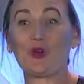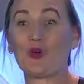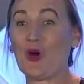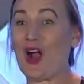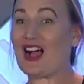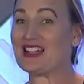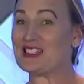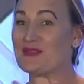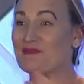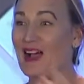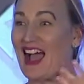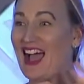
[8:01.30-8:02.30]
Cross
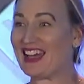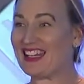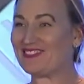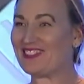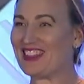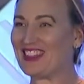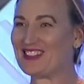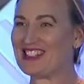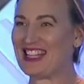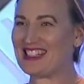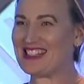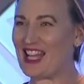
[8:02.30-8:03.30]
body, put those
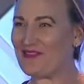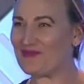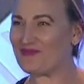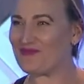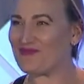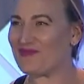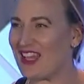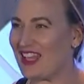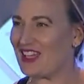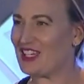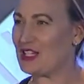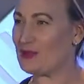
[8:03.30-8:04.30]
hands up.
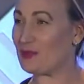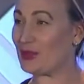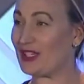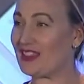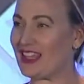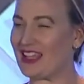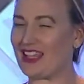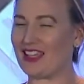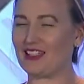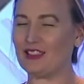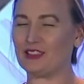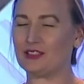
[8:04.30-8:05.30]
Breathing
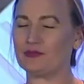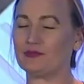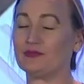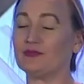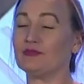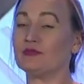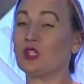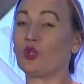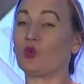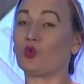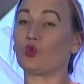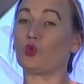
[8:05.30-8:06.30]
in,
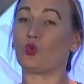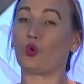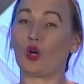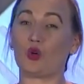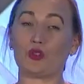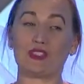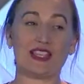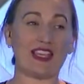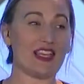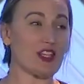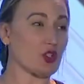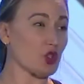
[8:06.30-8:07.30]

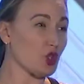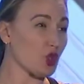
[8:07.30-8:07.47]
rotate,